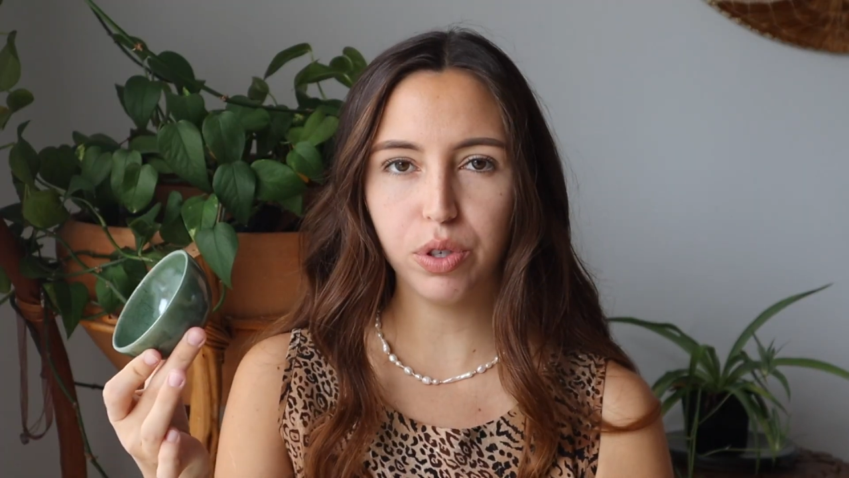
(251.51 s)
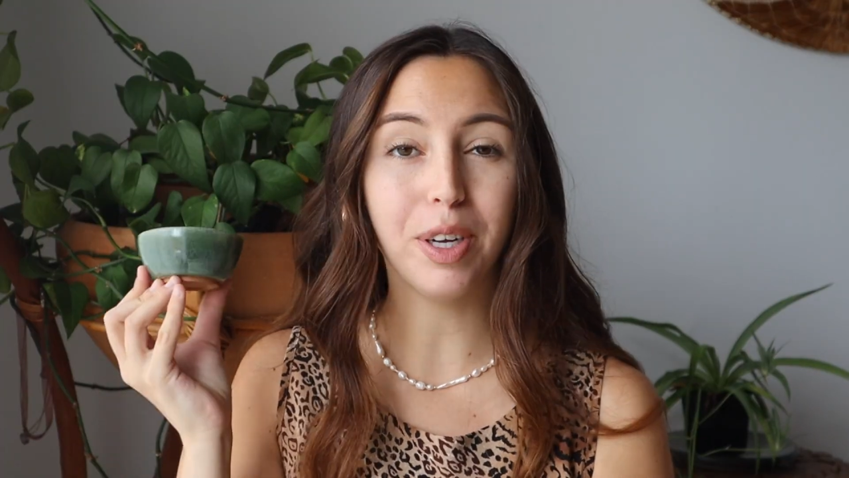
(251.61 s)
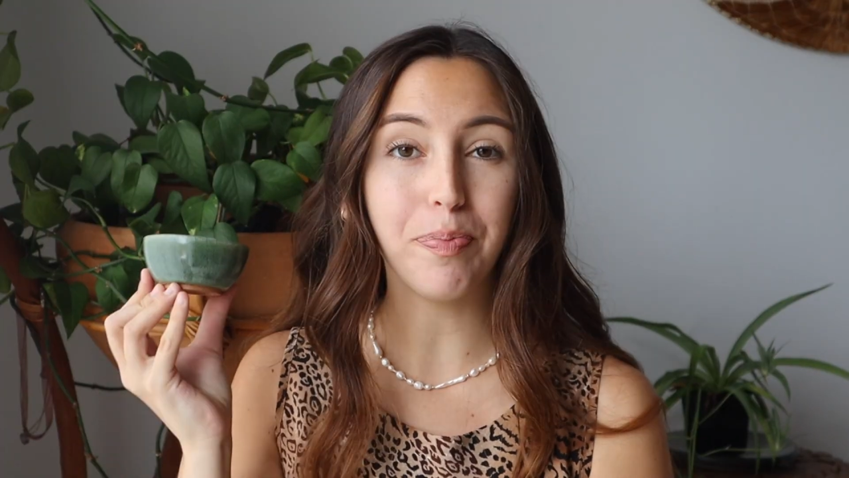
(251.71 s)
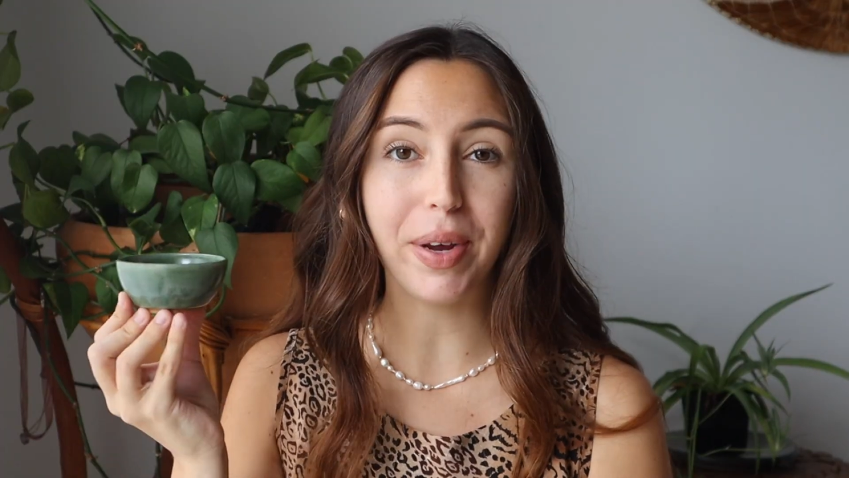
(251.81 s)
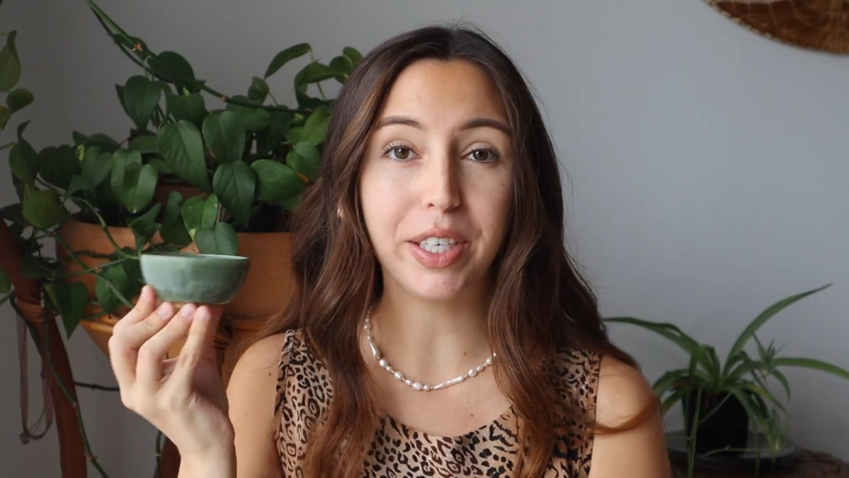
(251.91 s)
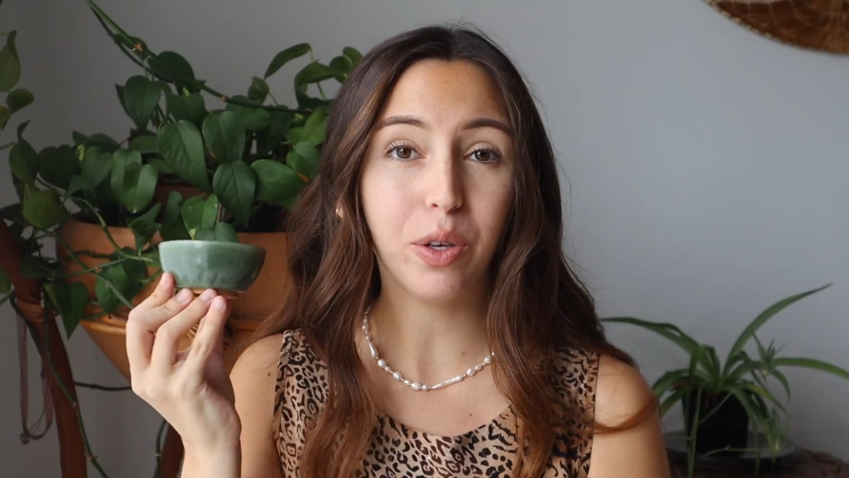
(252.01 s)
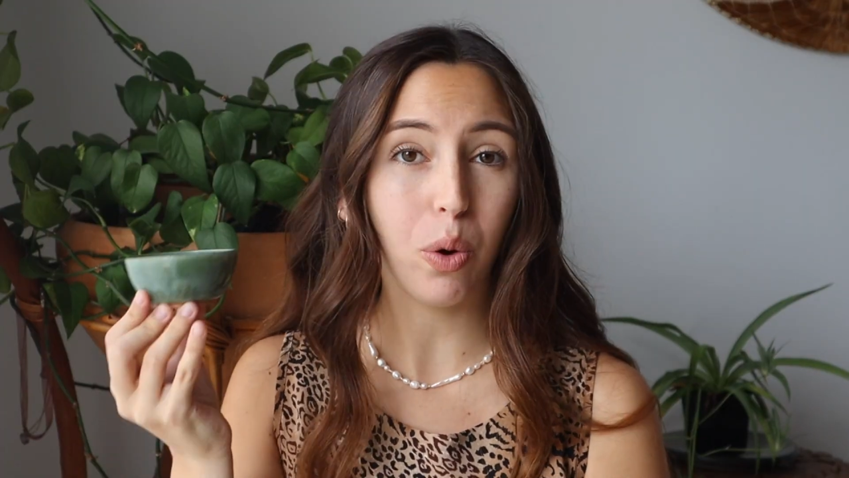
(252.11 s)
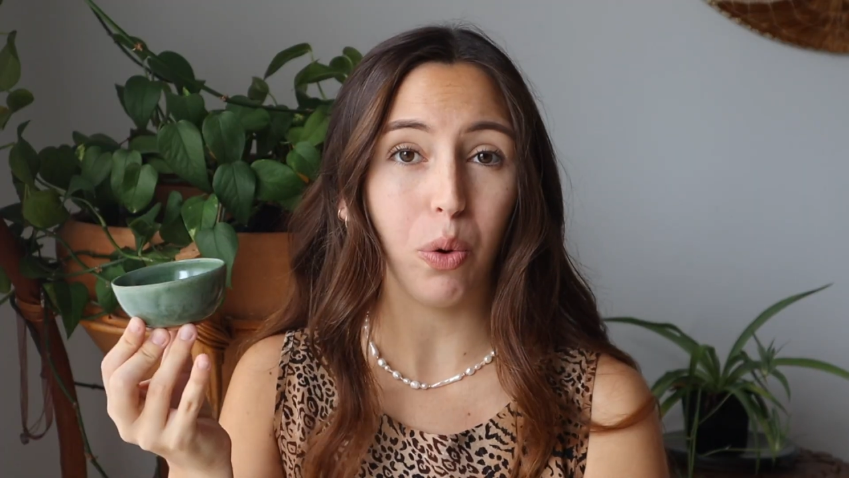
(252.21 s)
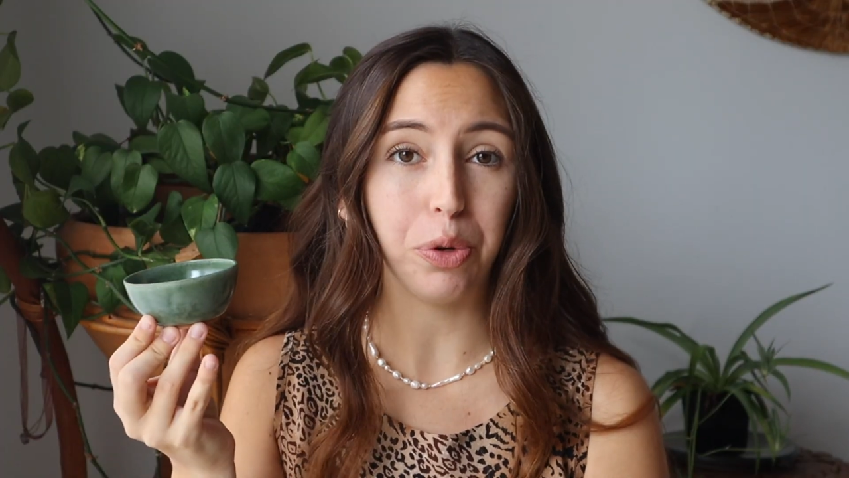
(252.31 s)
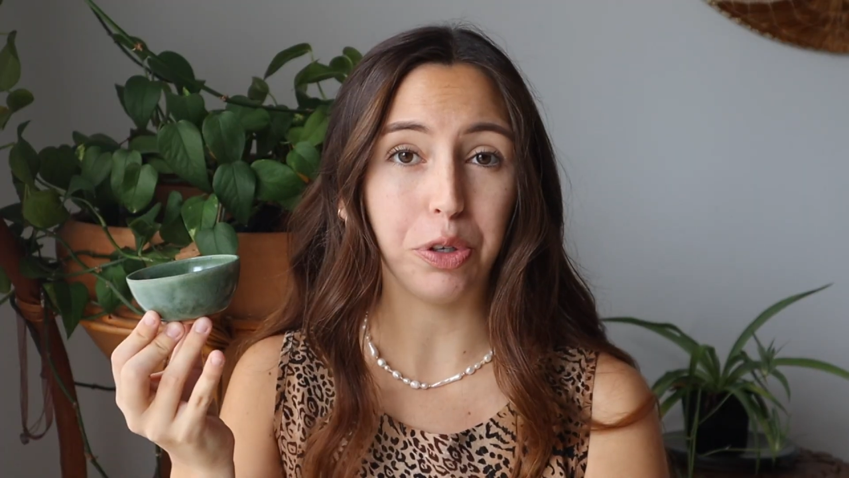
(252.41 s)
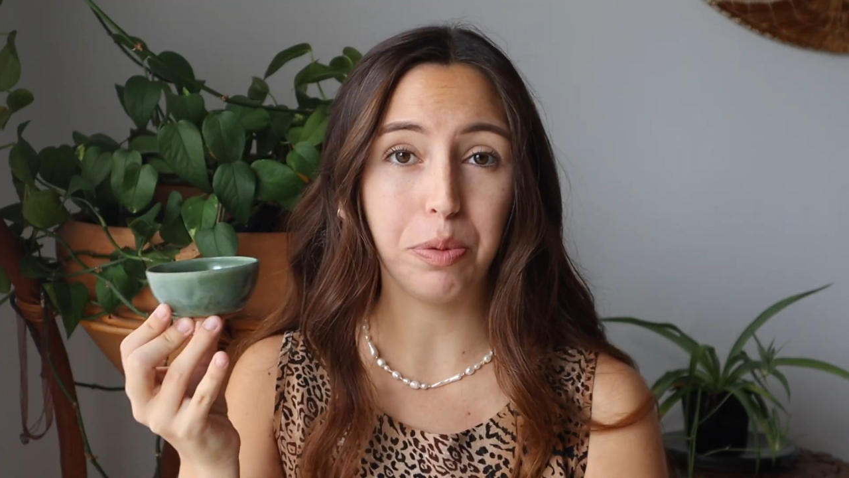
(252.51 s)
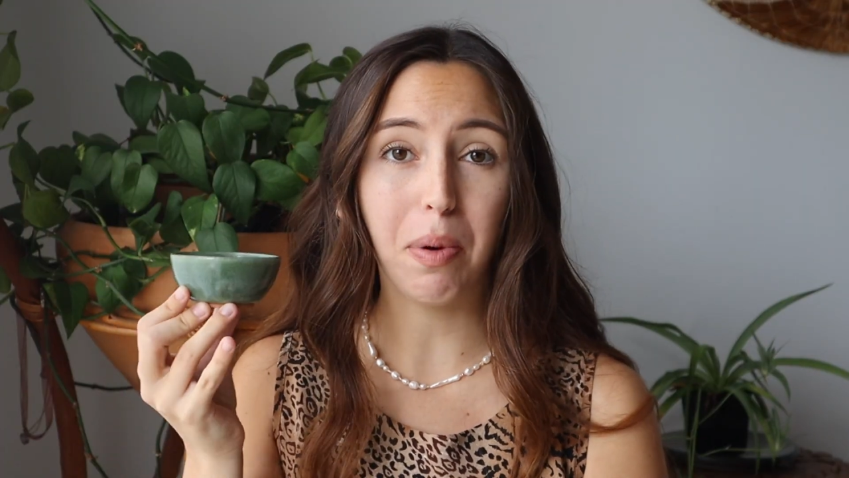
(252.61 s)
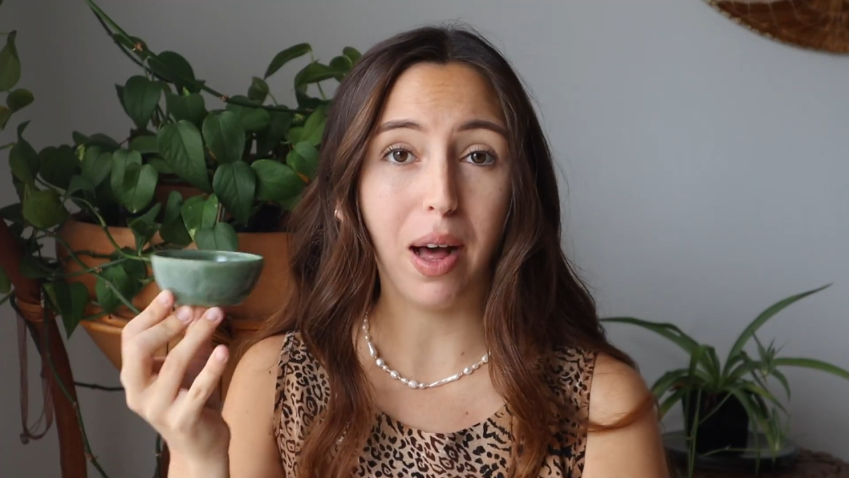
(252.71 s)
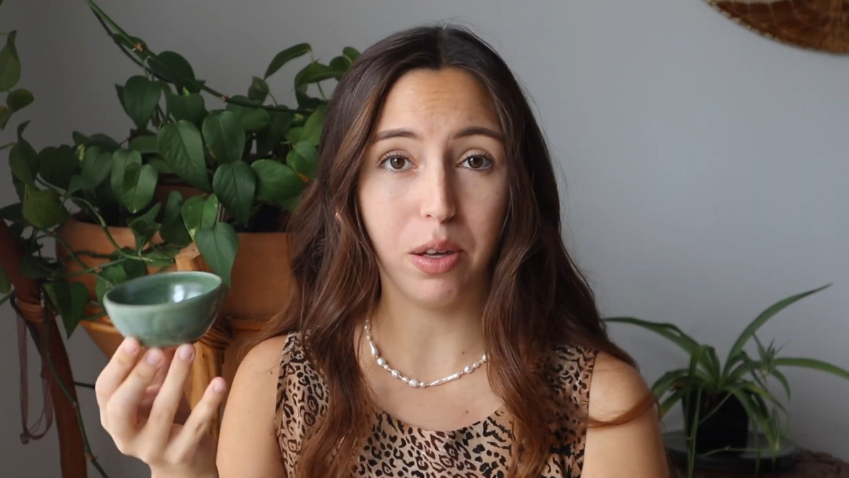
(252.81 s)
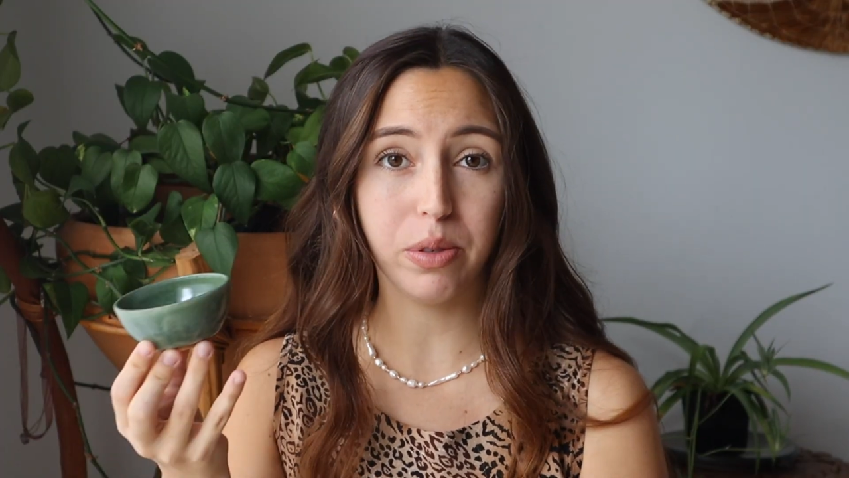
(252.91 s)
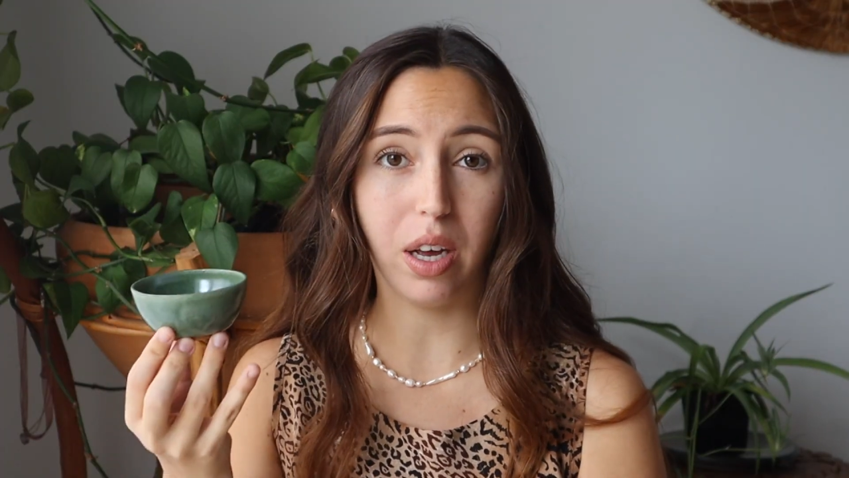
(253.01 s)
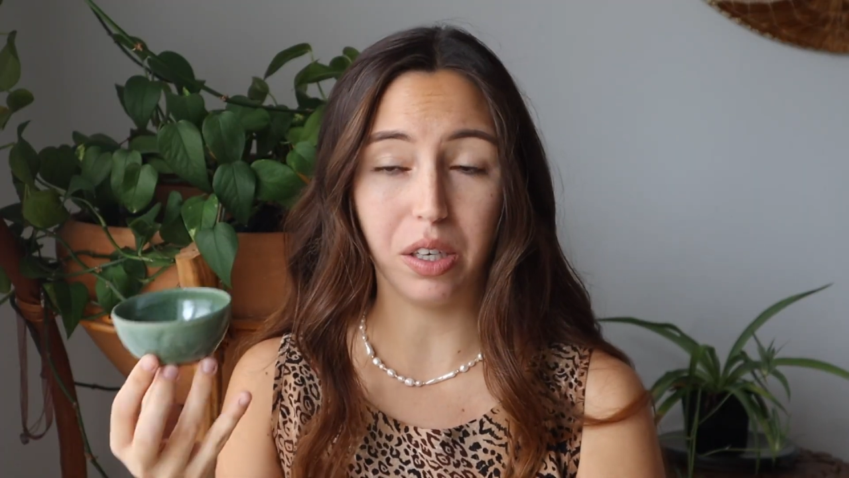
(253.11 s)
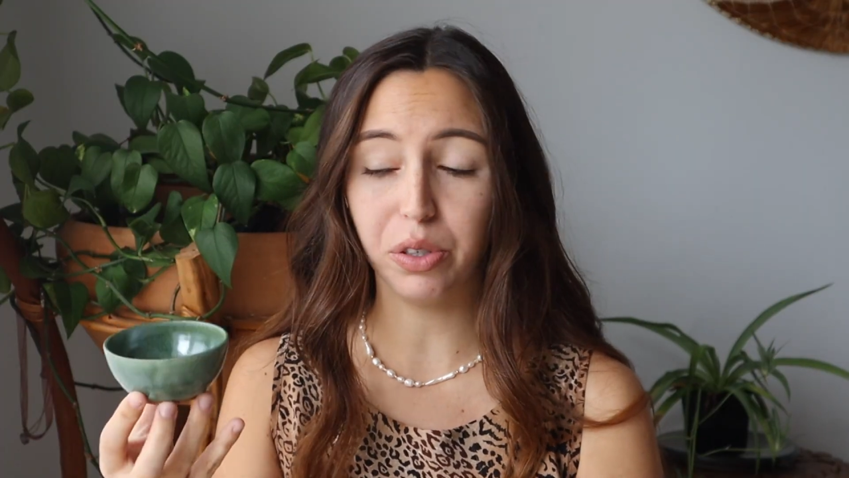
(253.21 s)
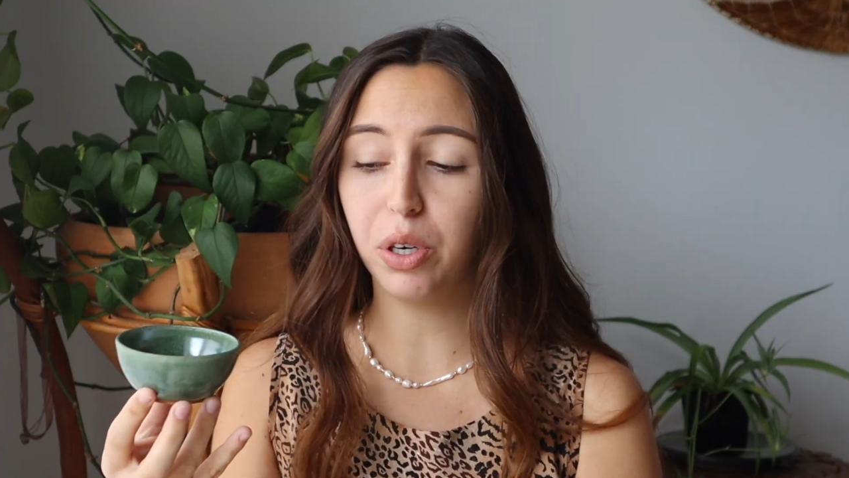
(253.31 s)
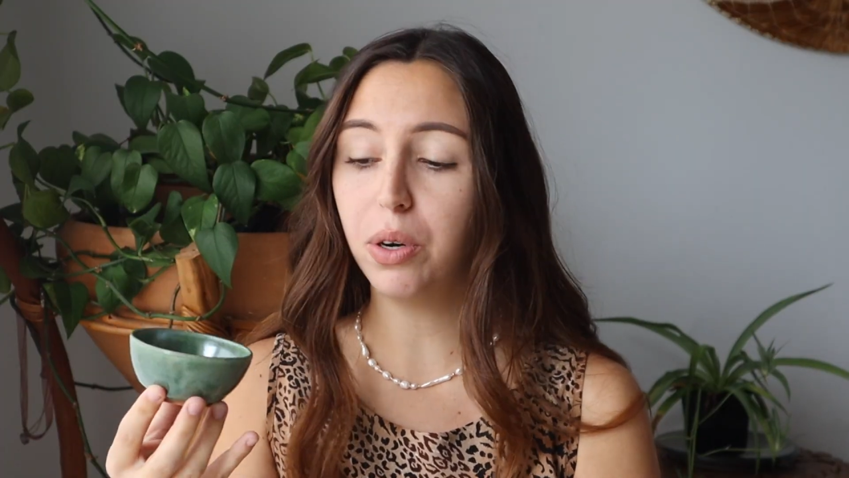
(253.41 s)
They're made to hold Palo
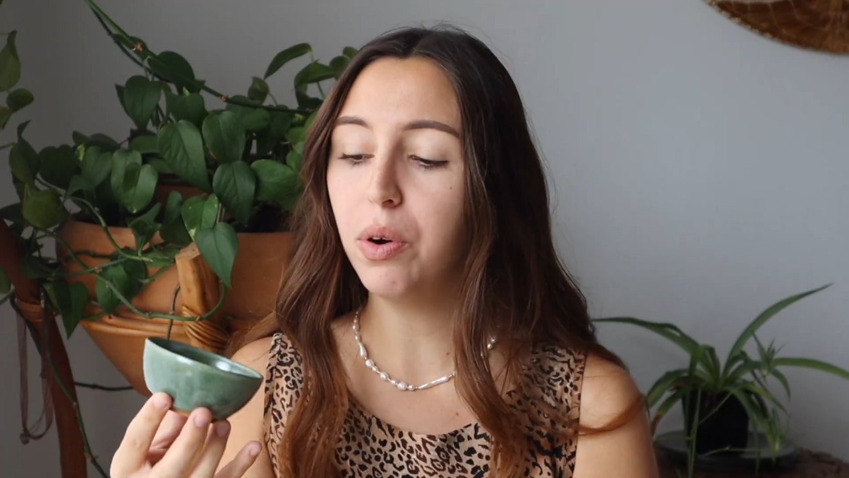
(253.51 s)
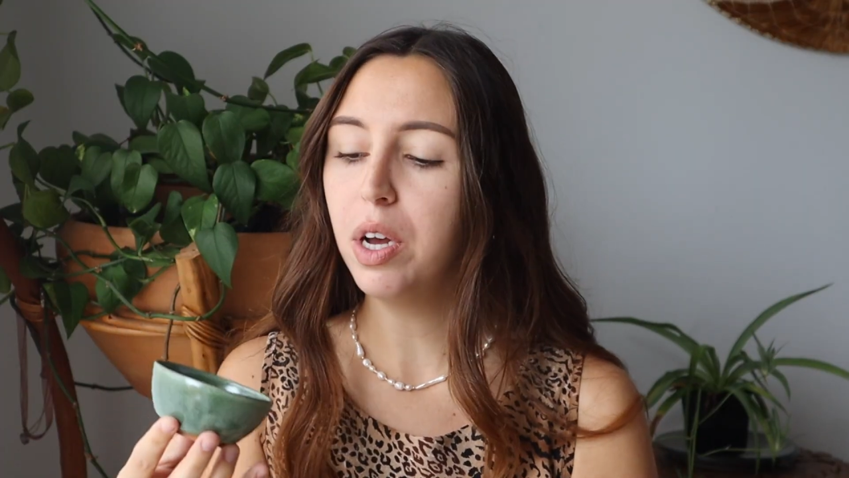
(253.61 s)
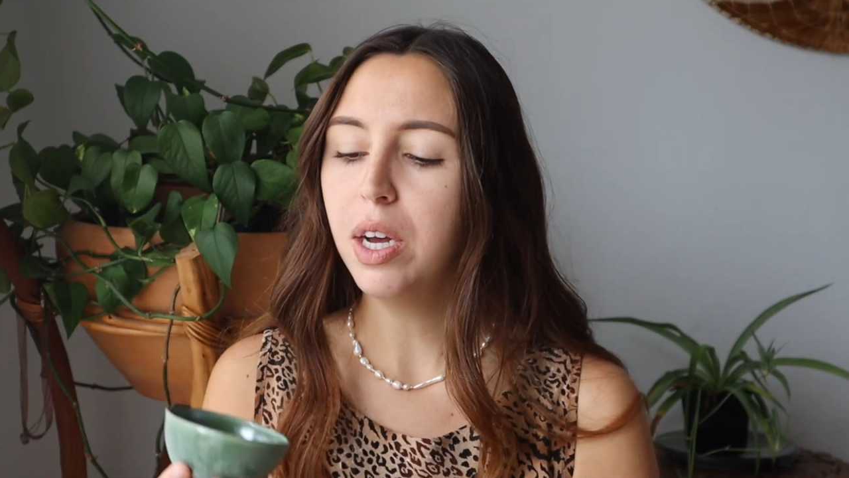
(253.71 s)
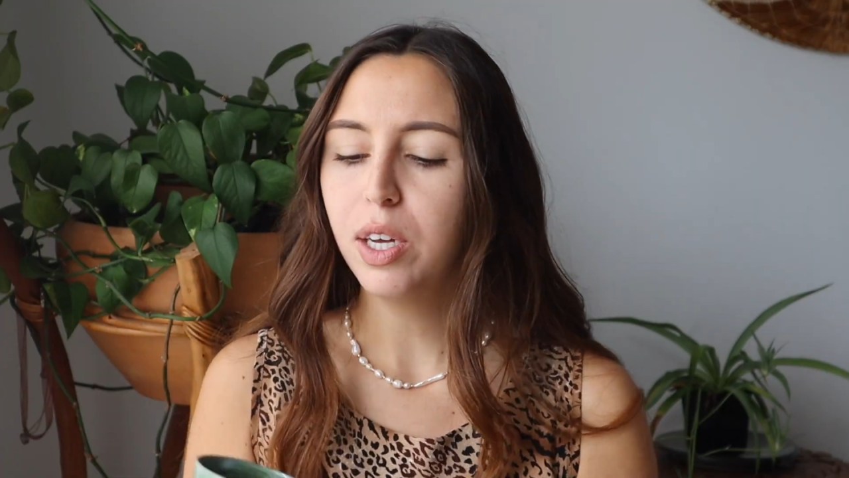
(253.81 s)
Santo,